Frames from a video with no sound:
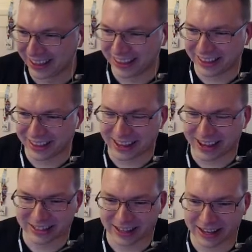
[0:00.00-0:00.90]
The cake
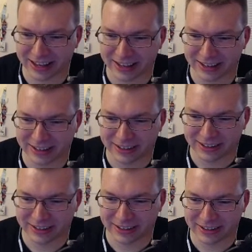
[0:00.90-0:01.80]
is a lie.
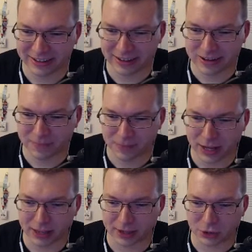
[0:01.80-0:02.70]

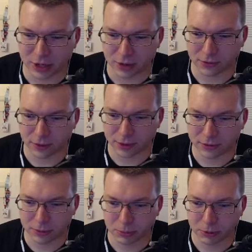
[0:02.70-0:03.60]
I like this chat overlay.
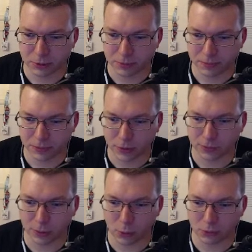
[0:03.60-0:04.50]
It's pretty cool.
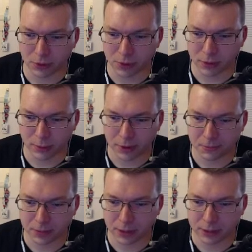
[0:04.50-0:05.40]
Hopefully we won't run into the
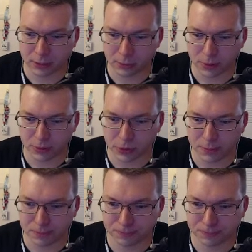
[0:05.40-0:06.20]
mun. That would be a shame.